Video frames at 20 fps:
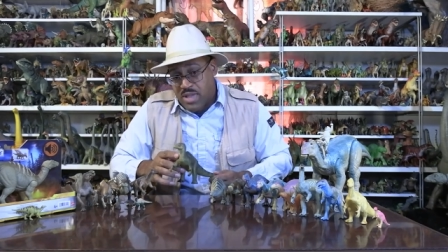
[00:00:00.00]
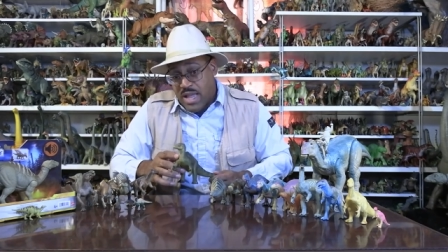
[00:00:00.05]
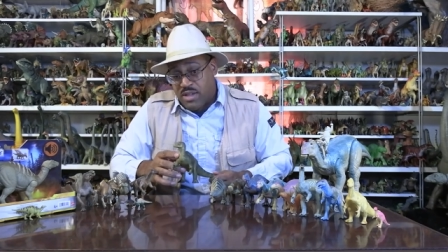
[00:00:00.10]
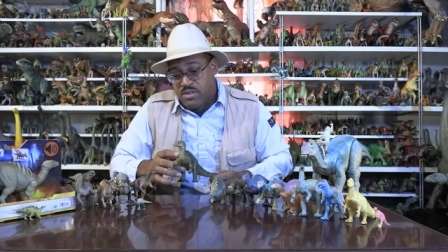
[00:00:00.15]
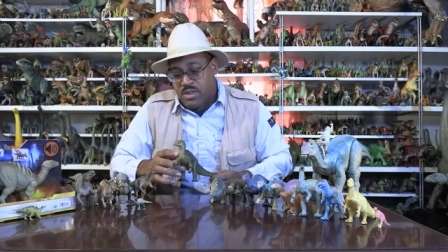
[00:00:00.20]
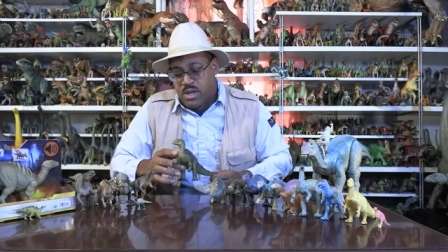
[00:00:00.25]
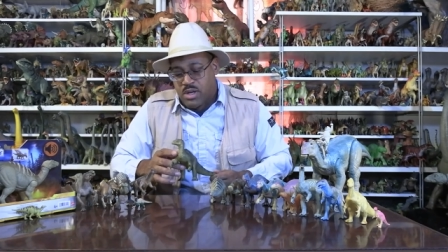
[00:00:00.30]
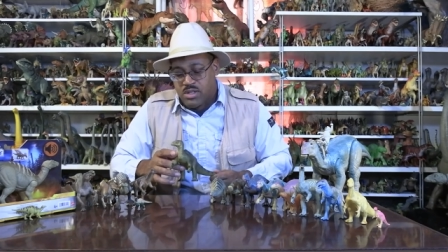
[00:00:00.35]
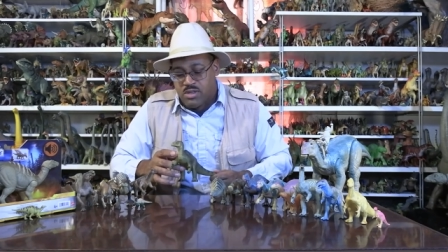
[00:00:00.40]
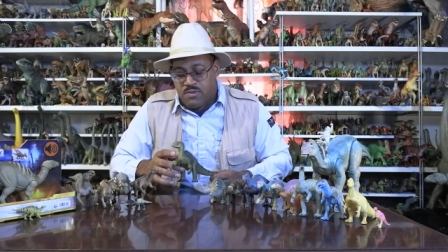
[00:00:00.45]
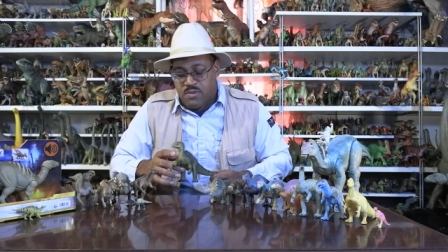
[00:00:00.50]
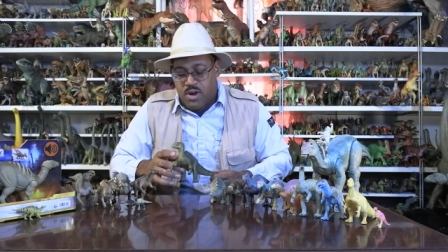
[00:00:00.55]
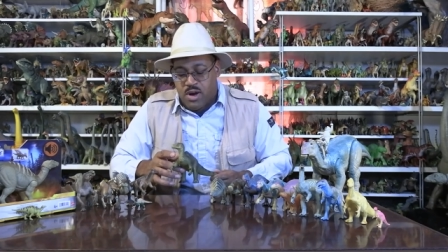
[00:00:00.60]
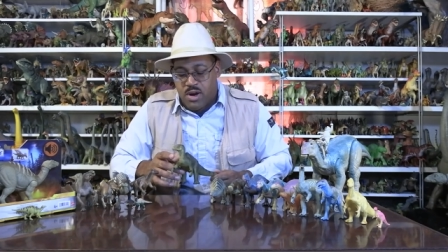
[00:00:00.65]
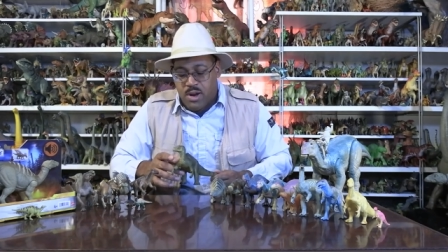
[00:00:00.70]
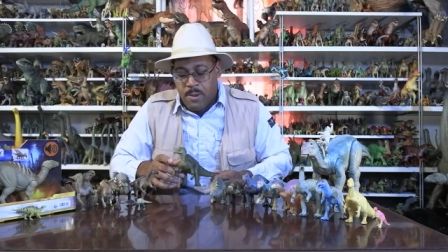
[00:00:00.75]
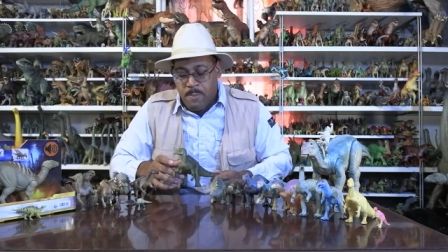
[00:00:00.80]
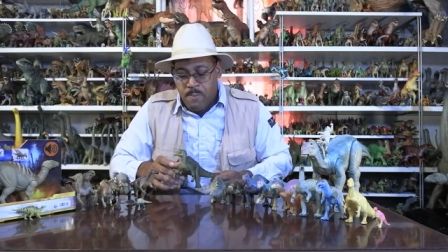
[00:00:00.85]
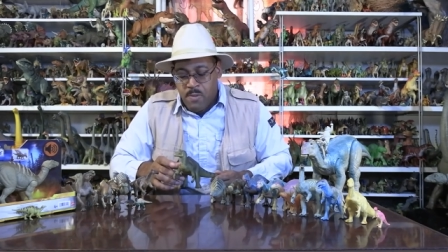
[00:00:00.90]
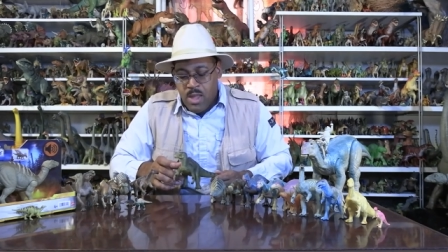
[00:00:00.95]
out there
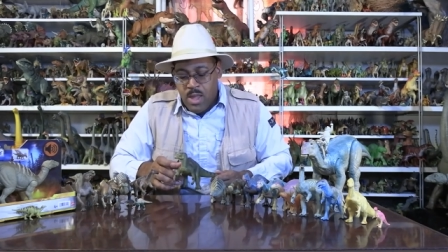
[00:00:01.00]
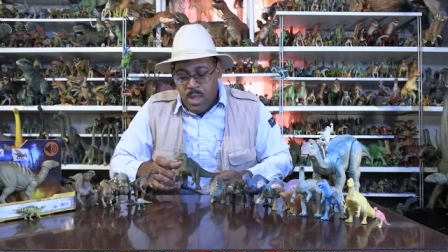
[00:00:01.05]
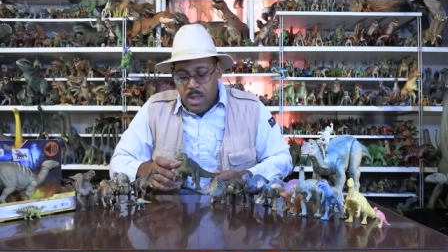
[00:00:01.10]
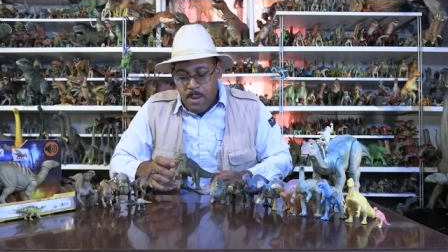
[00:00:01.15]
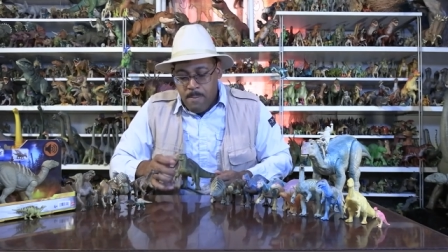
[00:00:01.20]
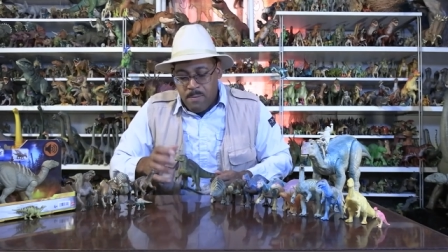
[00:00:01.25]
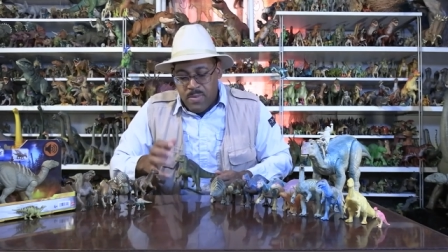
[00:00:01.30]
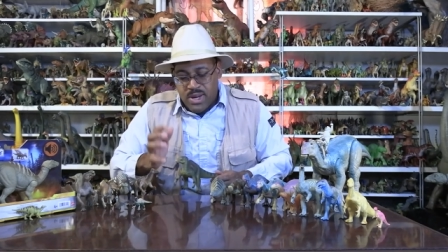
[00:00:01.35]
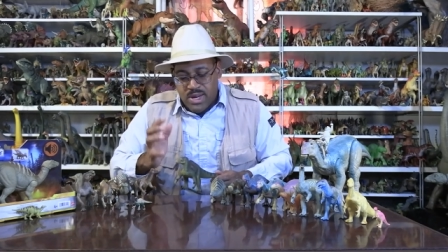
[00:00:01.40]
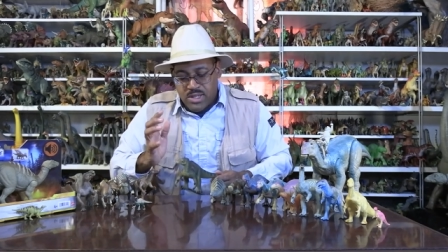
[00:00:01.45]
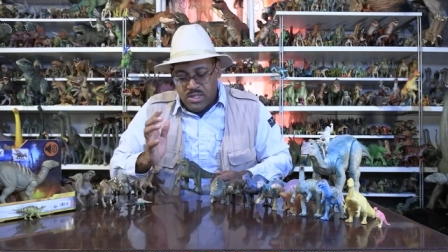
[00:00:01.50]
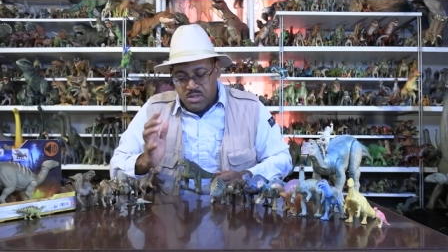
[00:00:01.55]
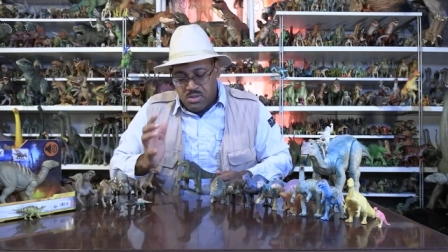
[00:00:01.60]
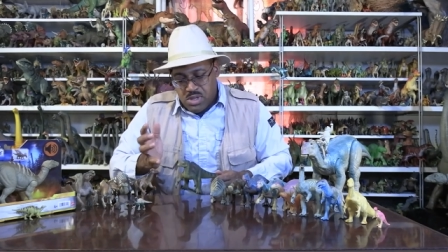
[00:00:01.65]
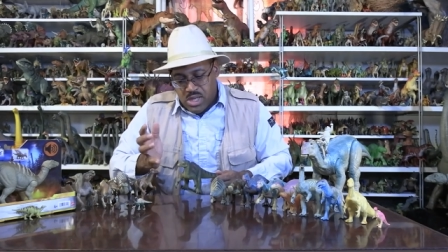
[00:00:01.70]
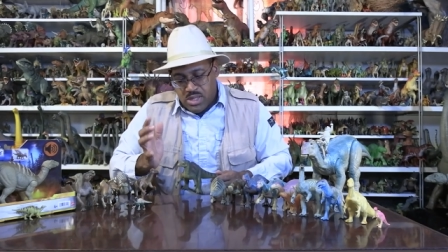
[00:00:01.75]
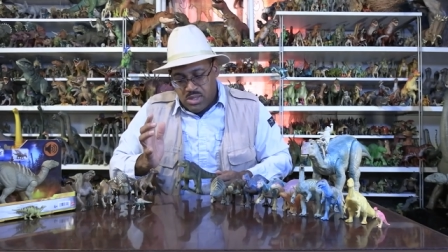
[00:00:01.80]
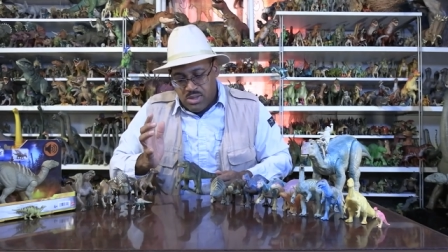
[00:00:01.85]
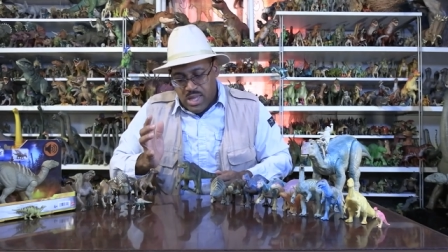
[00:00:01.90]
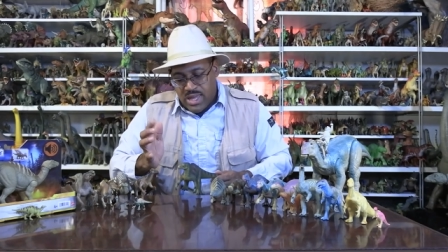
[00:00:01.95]
safari, but it's
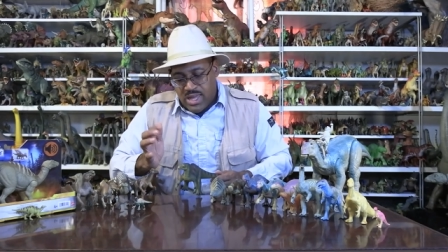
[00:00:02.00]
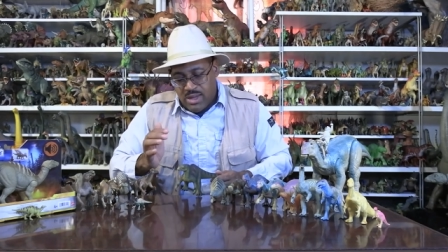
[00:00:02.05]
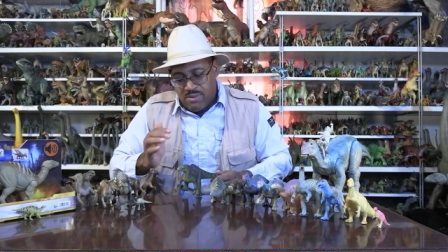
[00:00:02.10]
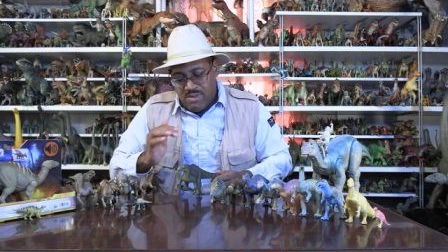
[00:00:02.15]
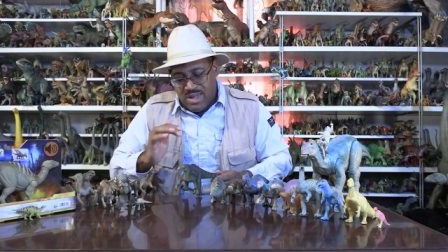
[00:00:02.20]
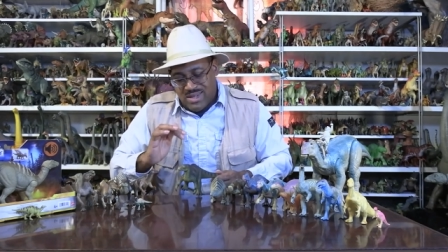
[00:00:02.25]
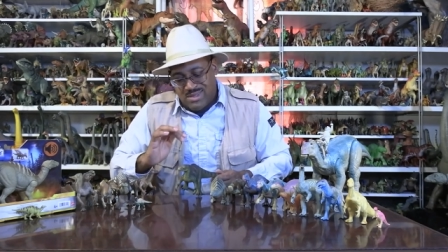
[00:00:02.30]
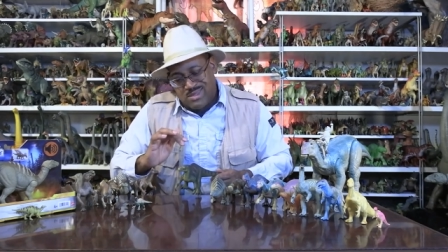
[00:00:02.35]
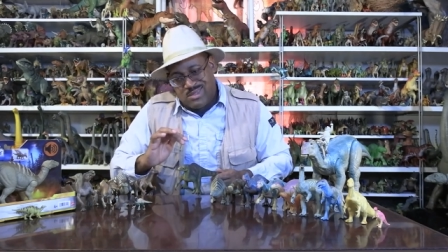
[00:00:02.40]
it, they get like